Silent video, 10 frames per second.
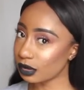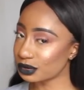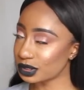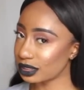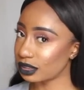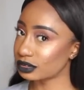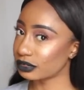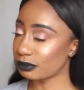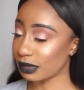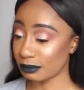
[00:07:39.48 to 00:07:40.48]

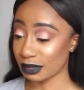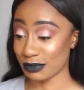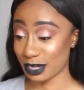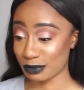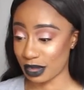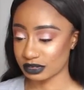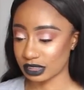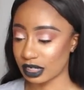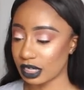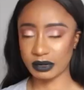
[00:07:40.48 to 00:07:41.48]
containers of my MAC
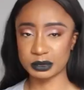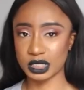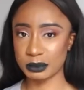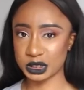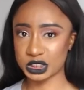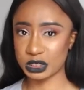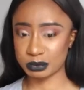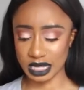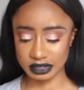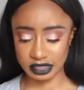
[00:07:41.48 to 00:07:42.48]
powder. If I'm trying to be
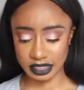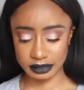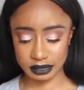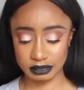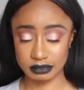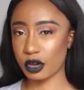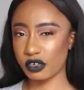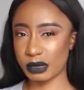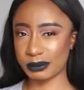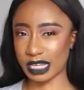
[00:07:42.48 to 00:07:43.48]
cheap that day, I
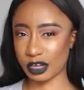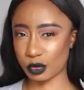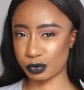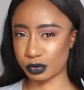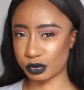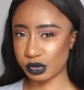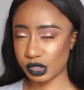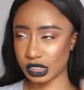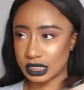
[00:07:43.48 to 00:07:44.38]
go for my Black Opal.